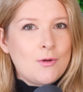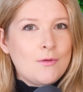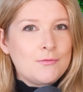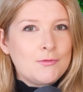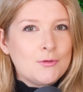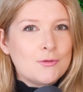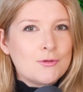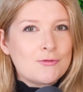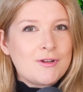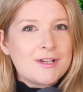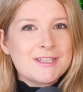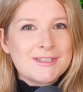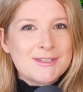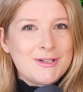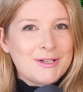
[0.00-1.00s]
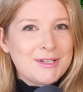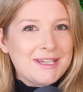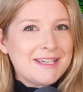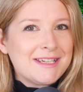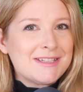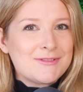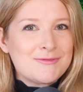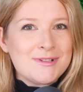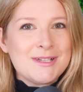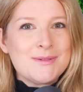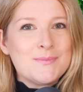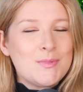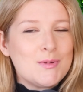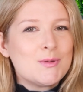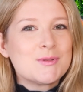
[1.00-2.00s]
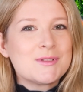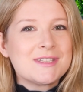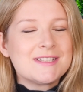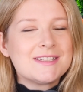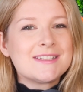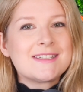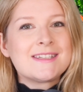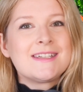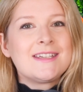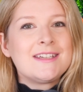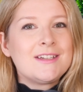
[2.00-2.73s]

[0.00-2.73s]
of your crust cooking is really important